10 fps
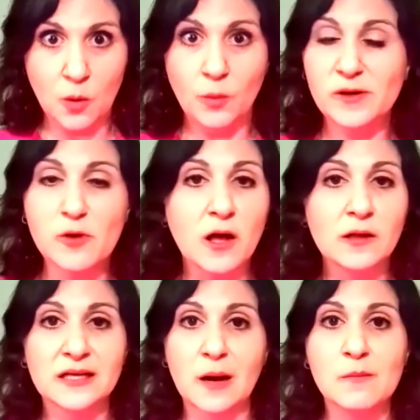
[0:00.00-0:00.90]
We don't call
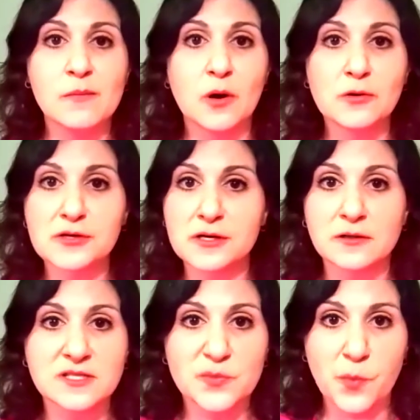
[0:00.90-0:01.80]
it
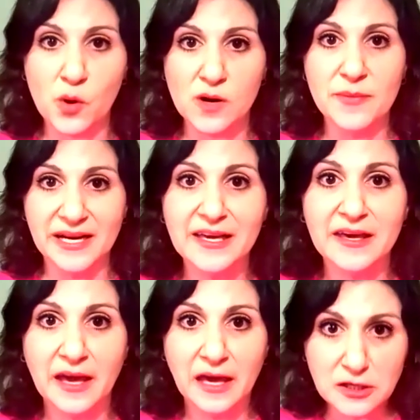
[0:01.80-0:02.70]
emotional support
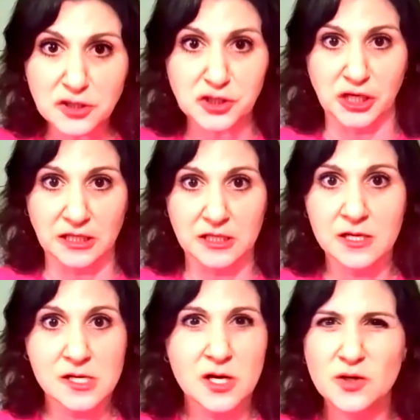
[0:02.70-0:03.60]
medication.
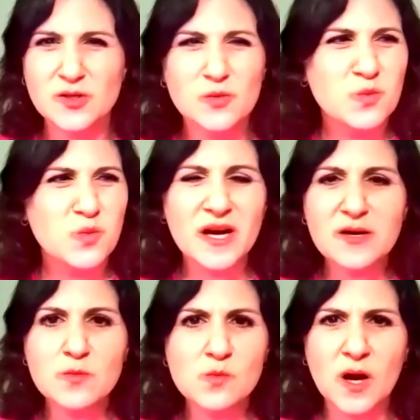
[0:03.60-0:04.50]
So what,
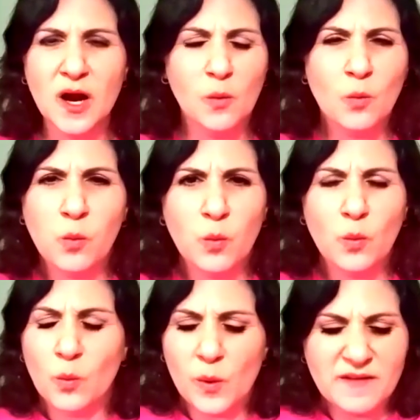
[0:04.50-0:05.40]

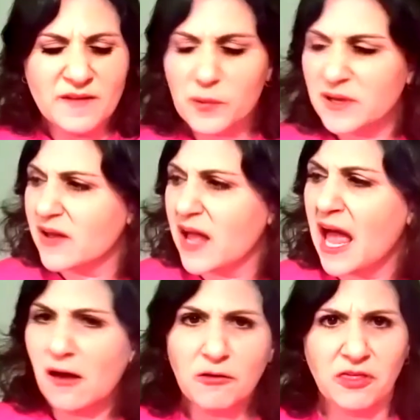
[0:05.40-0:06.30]
if we have a
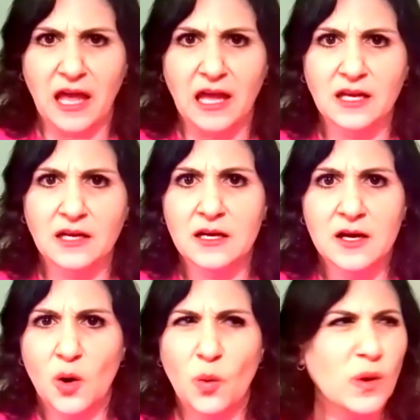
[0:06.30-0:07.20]
health aid,
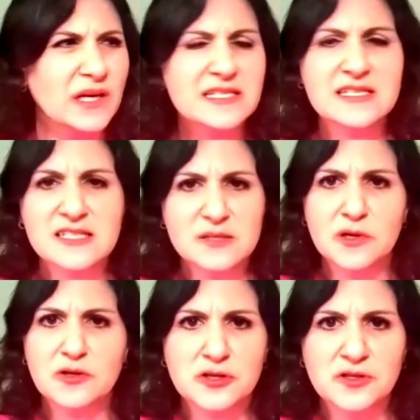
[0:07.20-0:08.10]
what is this
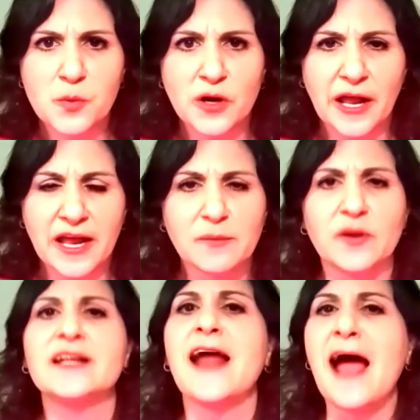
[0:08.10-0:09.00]
emotional support animal?
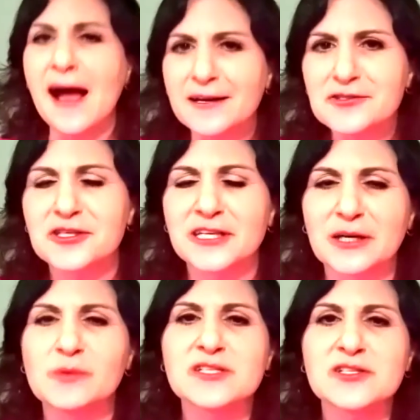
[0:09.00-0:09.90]
And actually
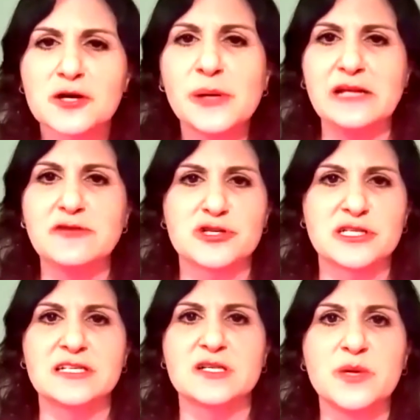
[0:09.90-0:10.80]
what's so
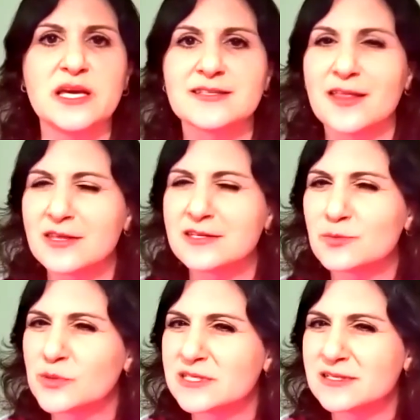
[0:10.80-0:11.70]
interesting to me is that this
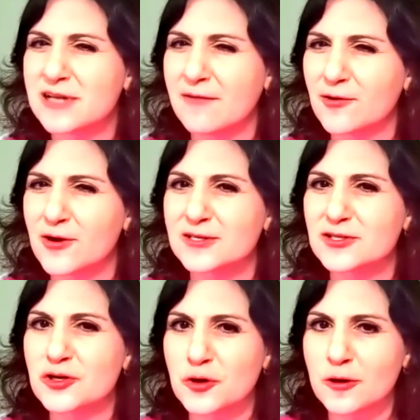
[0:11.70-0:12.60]
was never a
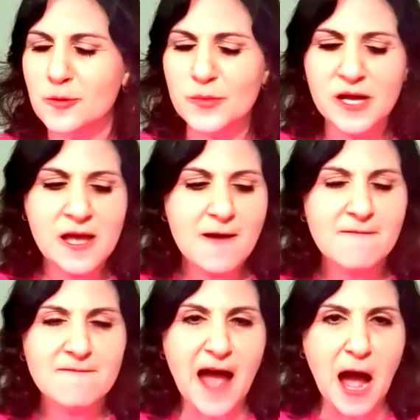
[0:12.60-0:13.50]
term
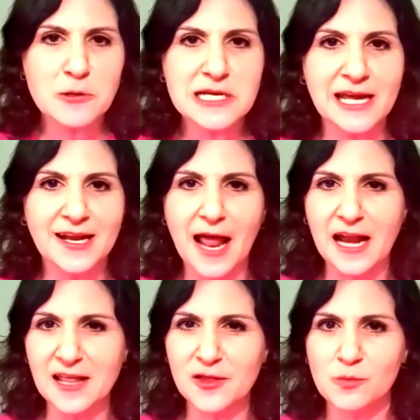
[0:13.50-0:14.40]
found in
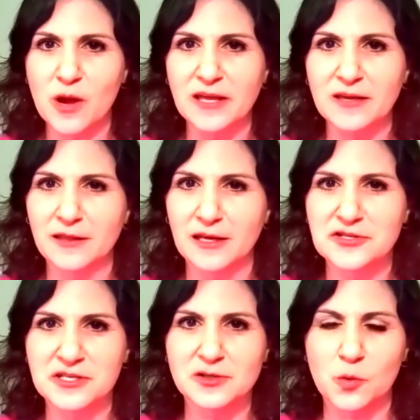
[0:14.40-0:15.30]
any of the
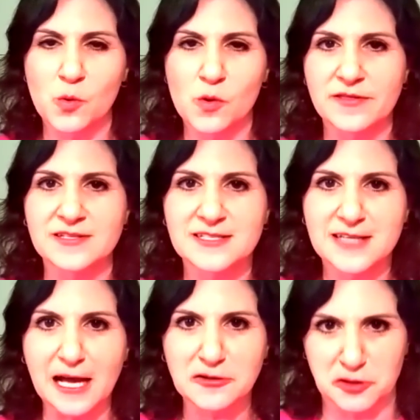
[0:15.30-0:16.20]
regulations or the
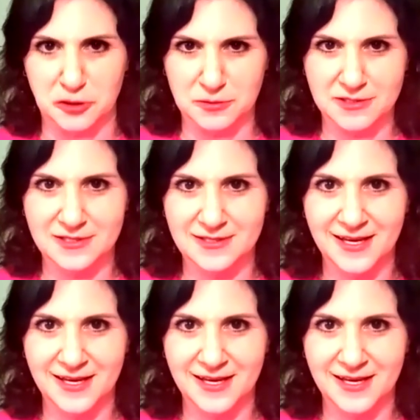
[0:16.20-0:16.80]
statutes.